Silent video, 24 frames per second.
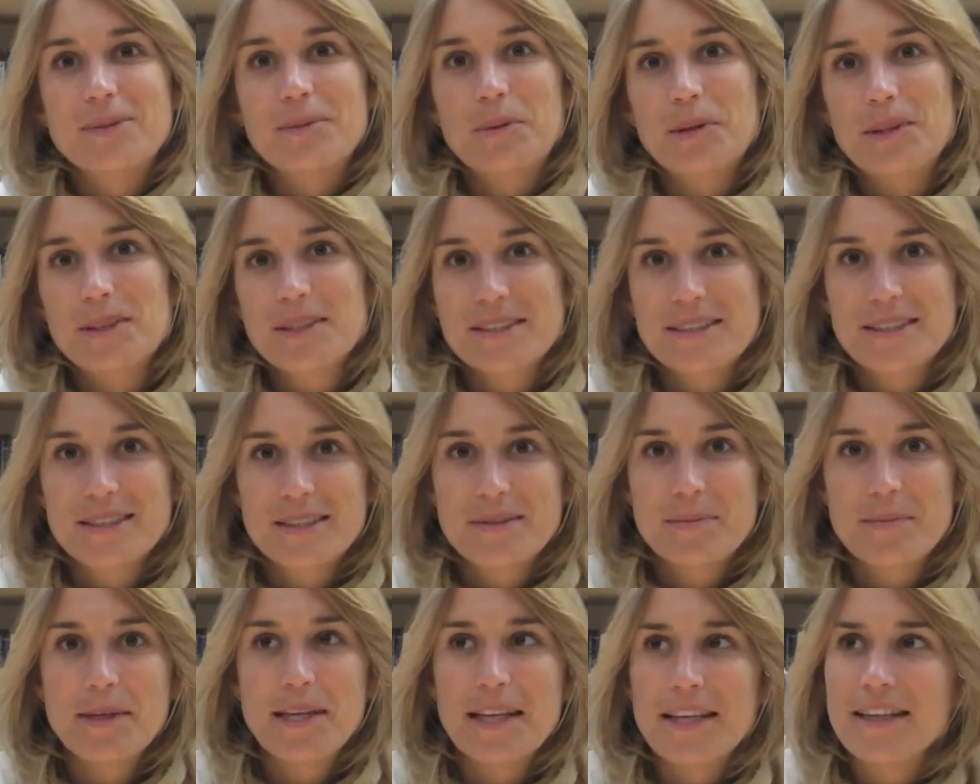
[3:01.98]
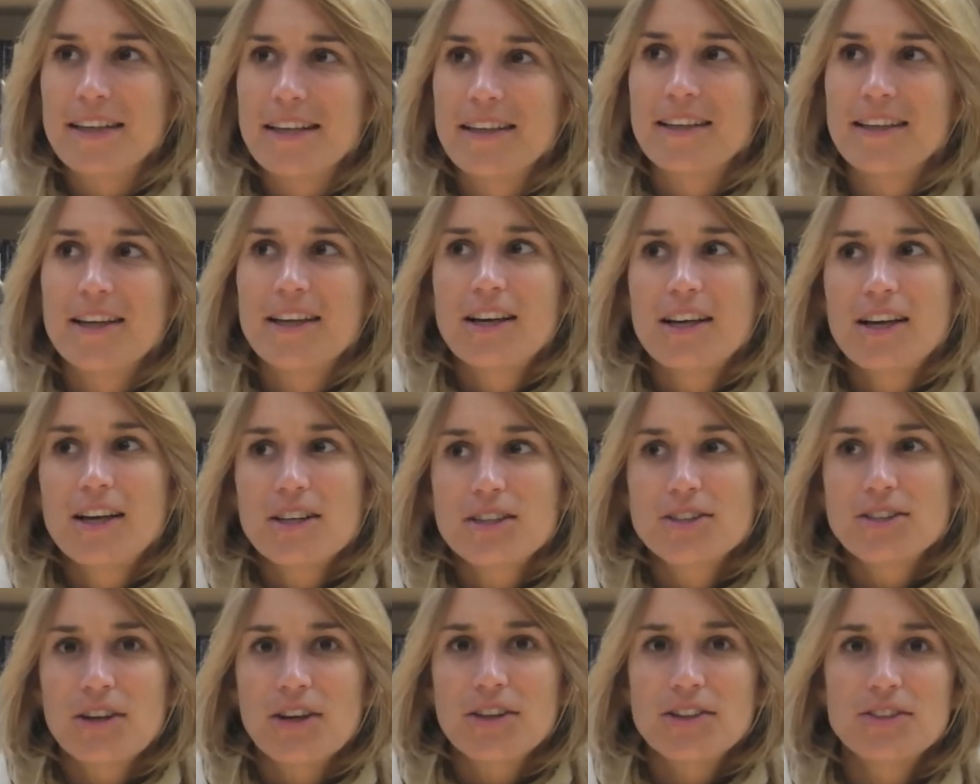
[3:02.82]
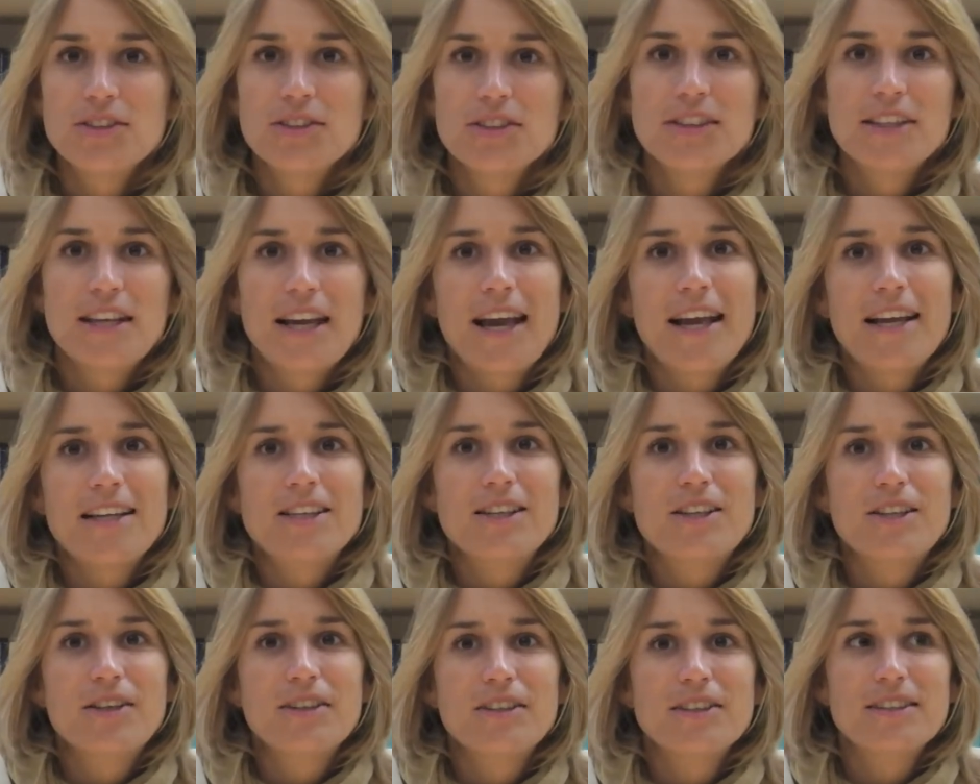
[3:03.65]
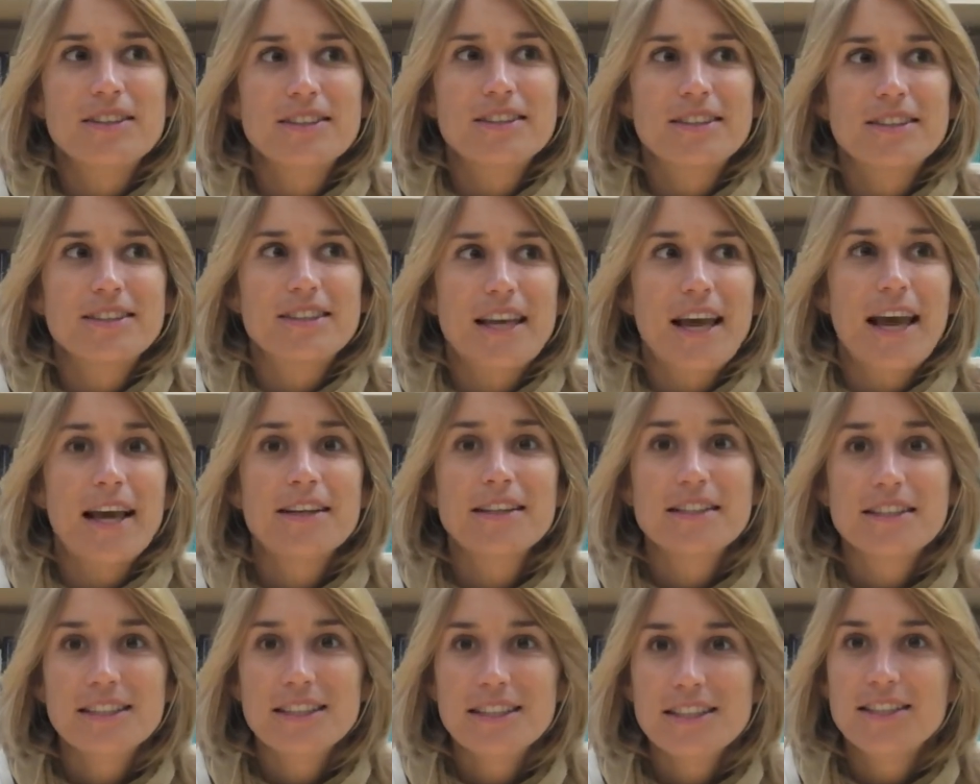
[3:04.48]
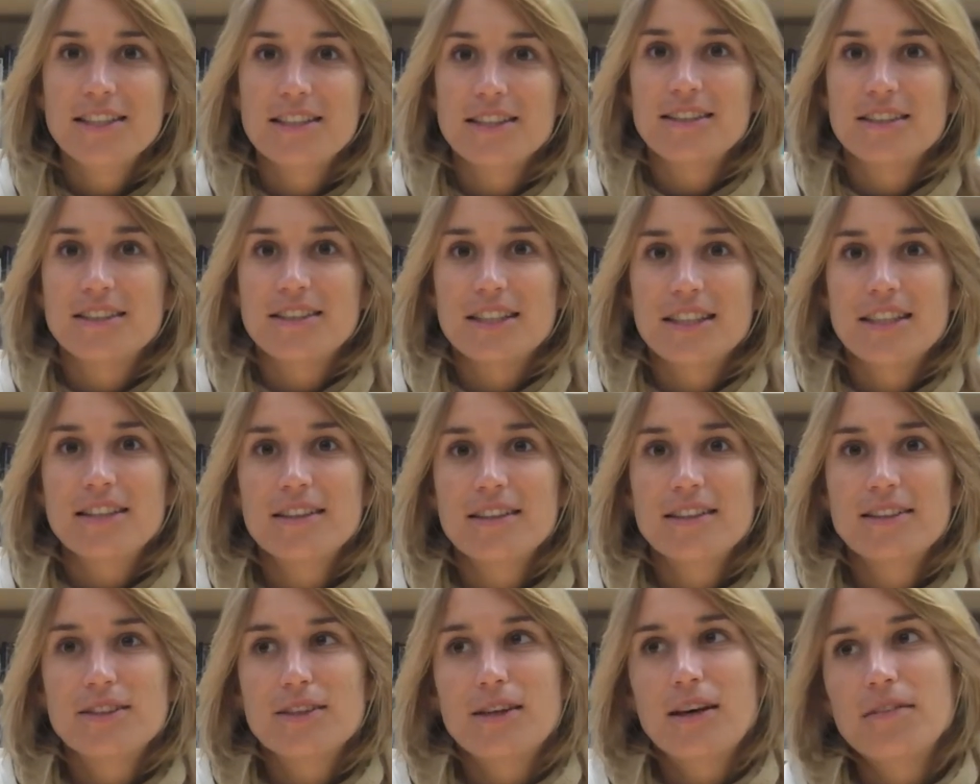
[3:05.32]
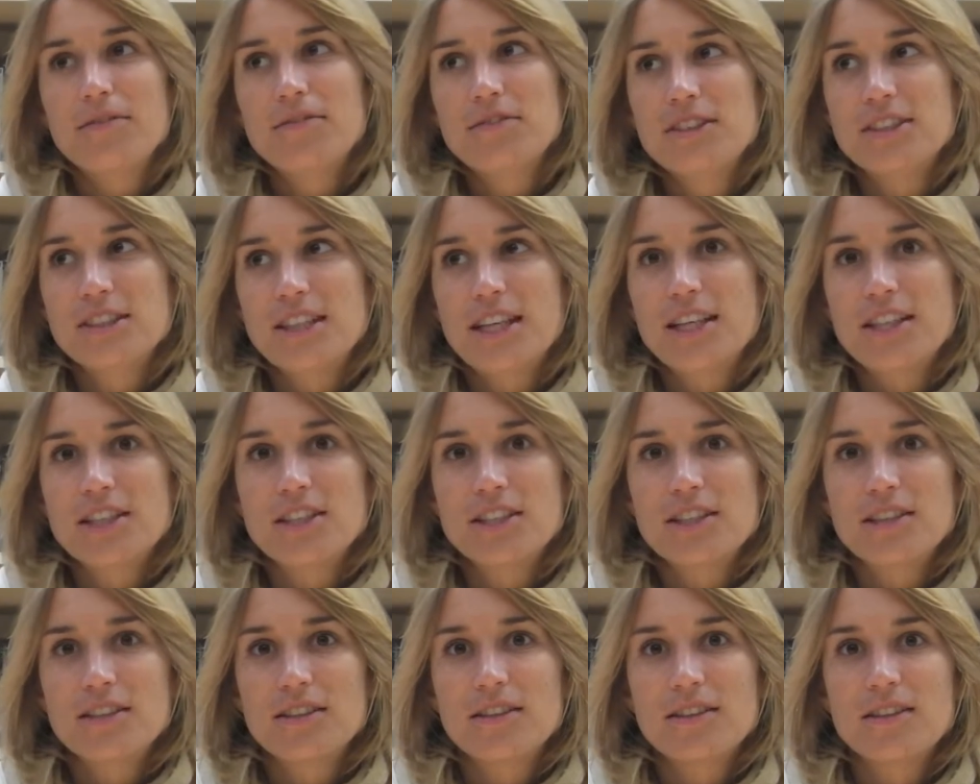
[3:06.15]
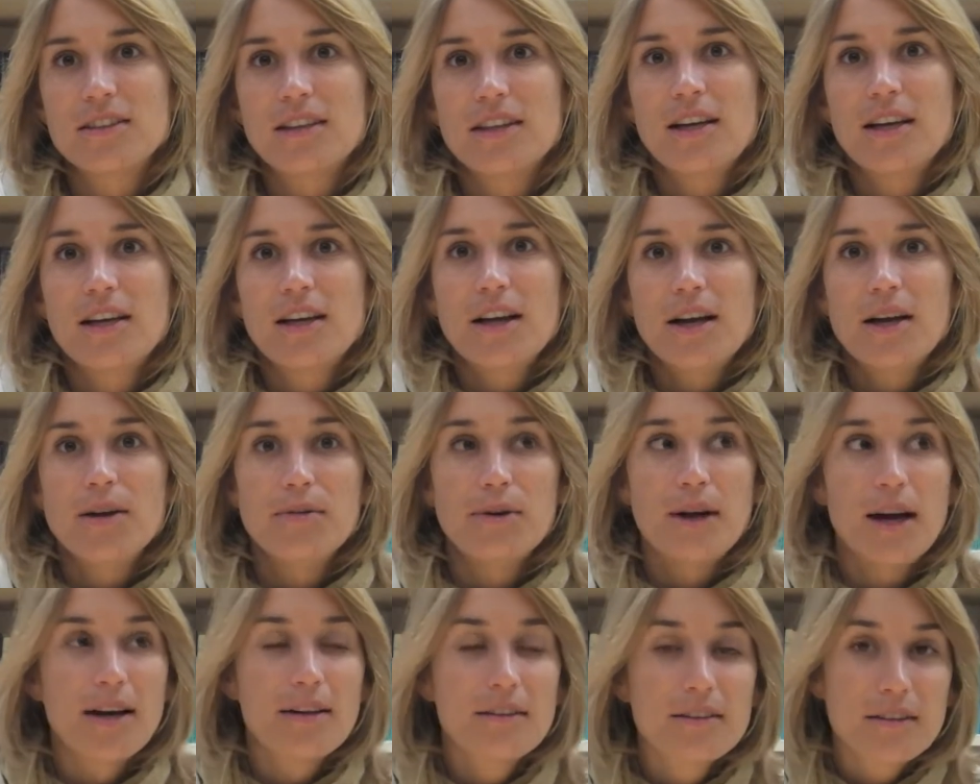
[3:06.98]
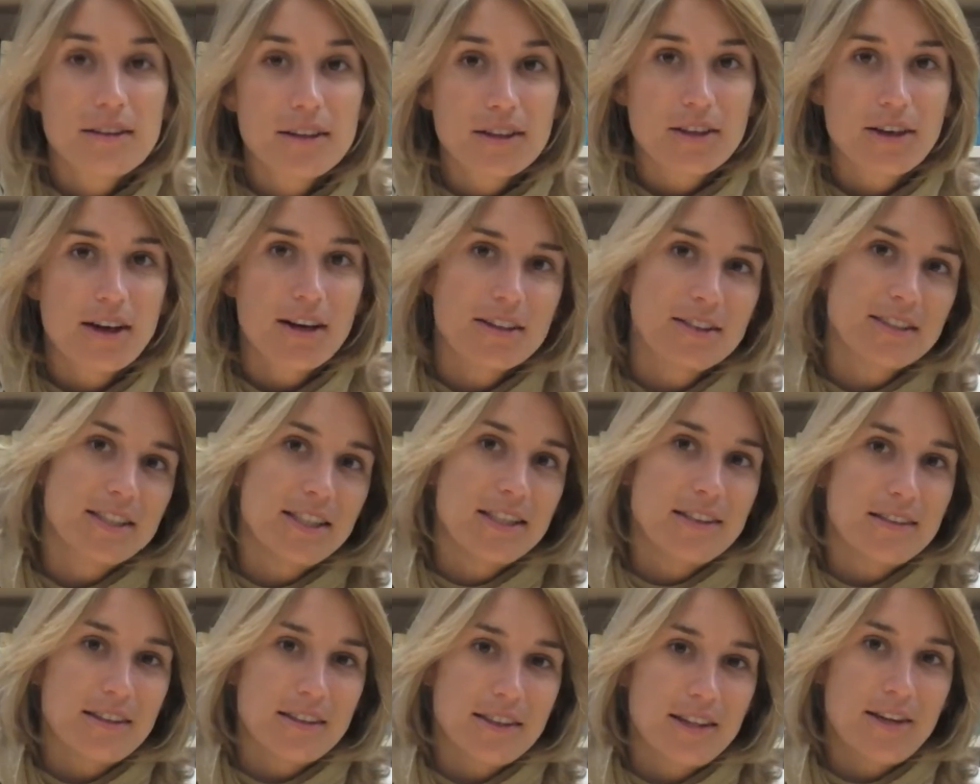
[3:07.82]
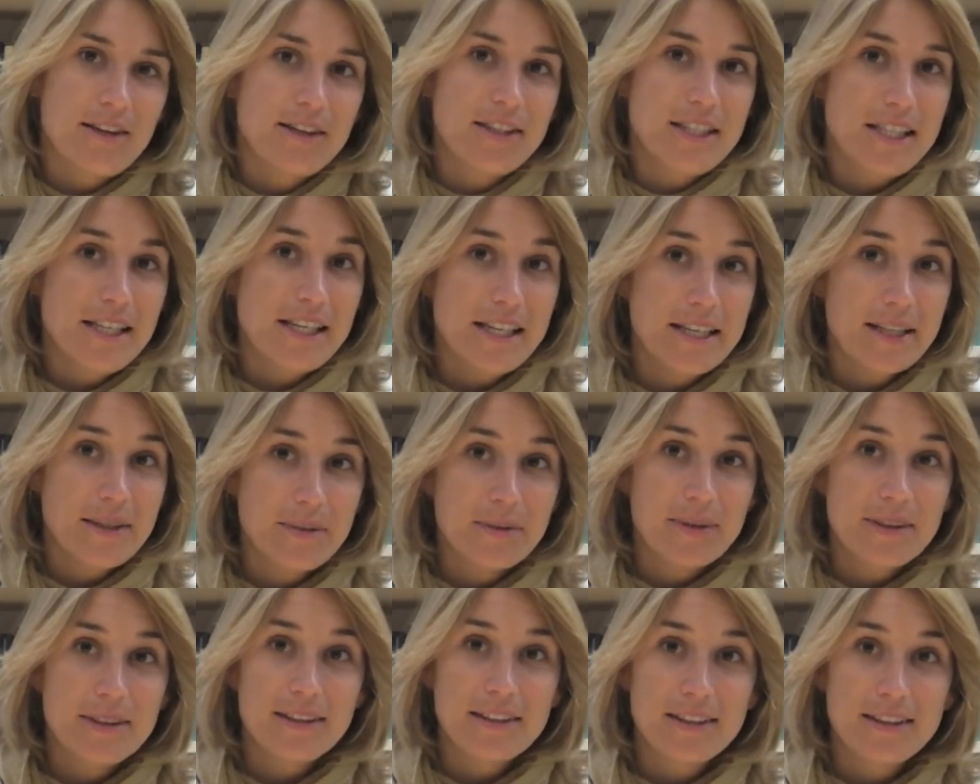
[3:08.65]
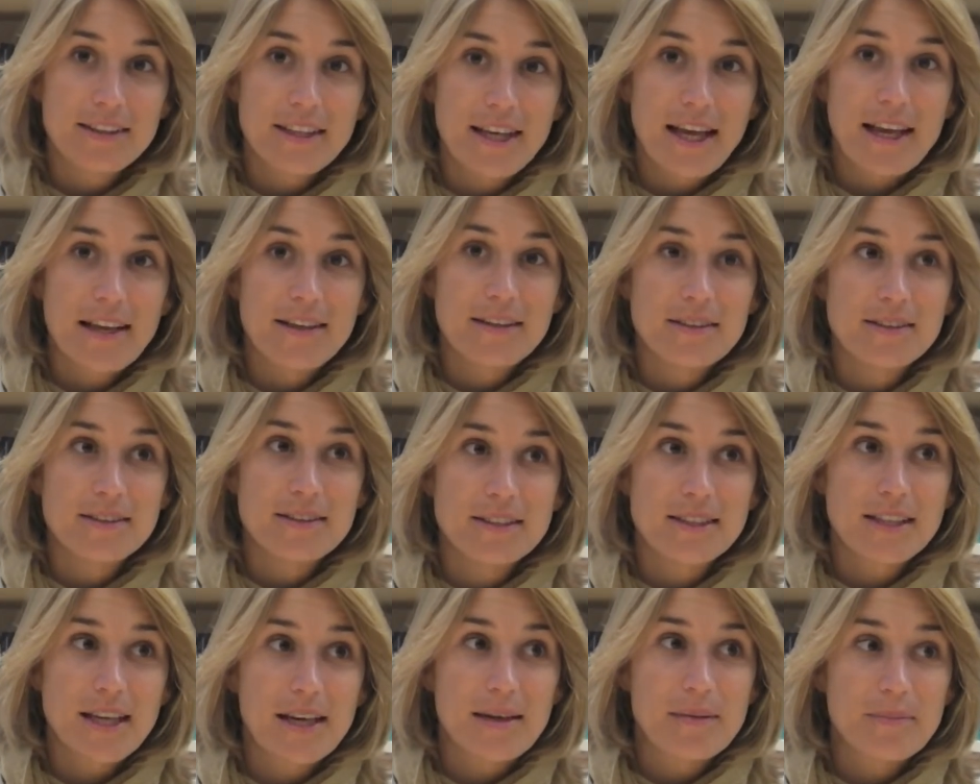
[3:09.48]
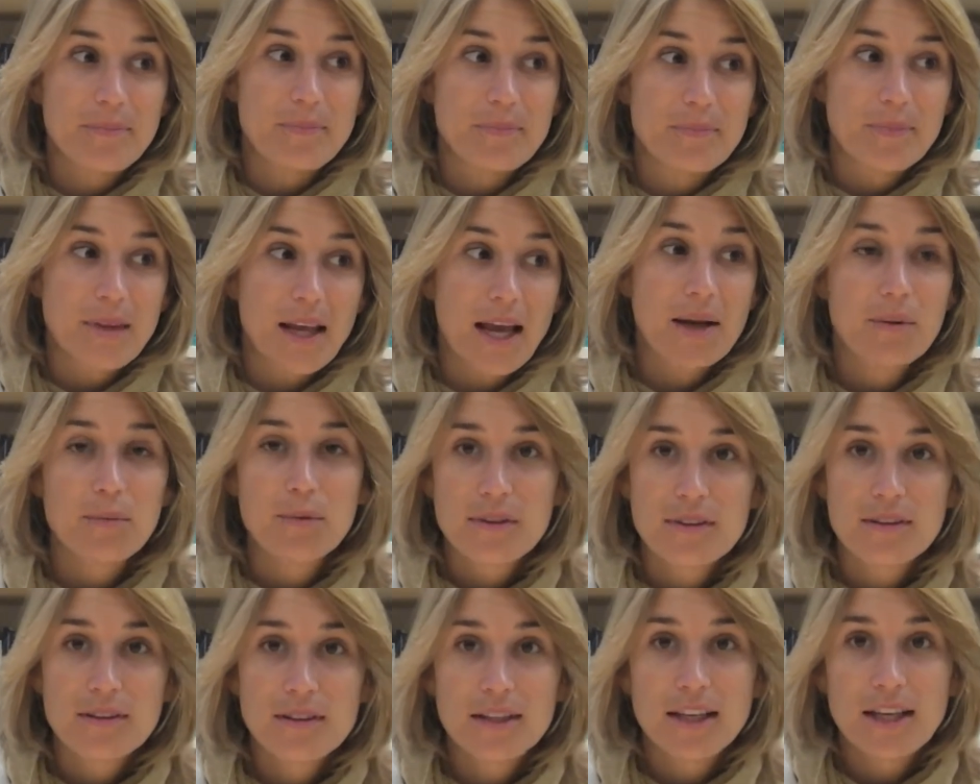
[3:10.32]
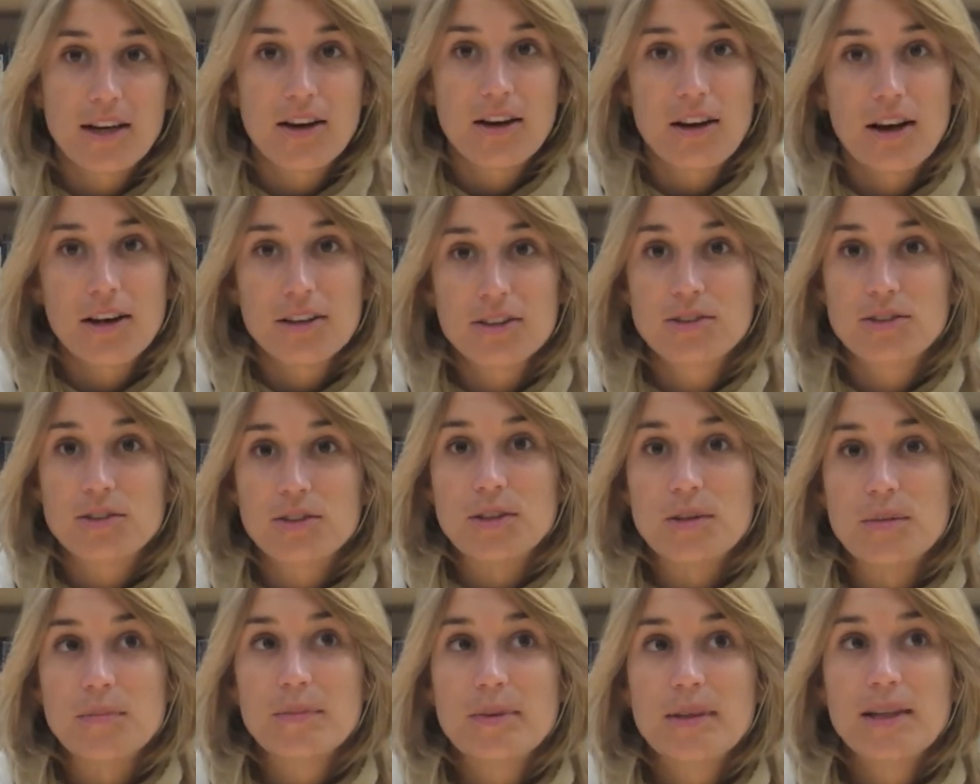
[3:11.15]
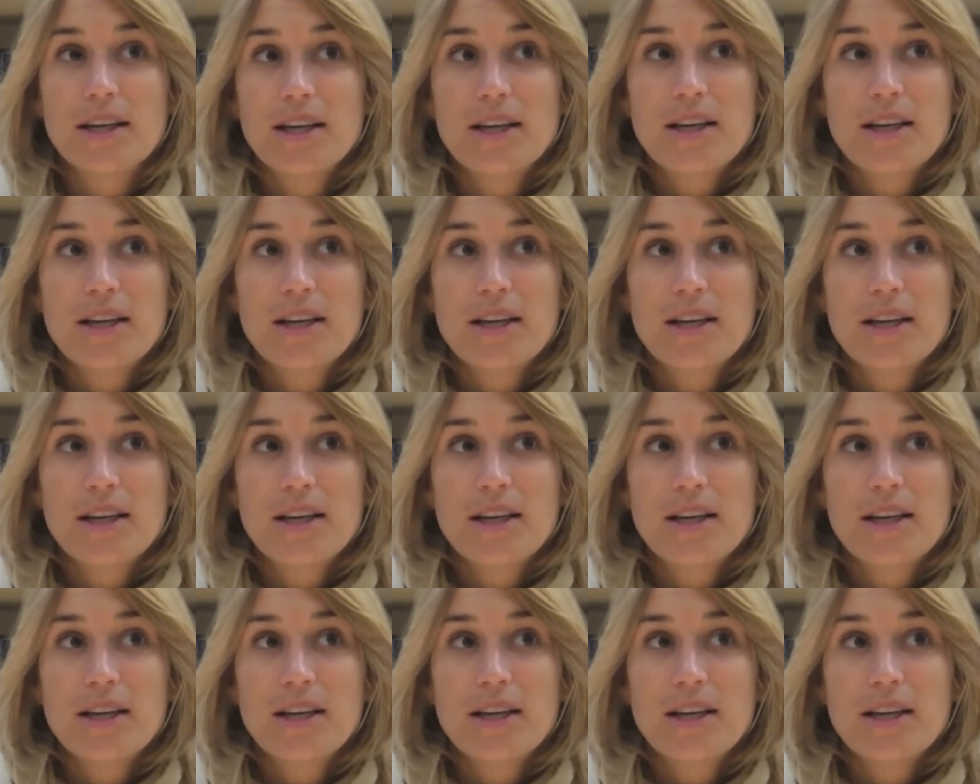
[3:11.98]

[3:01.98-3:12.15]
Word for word: What does this mean? And start to engage learners and teachers in this conversation around the content that they're dealing with and um, and within their classroom.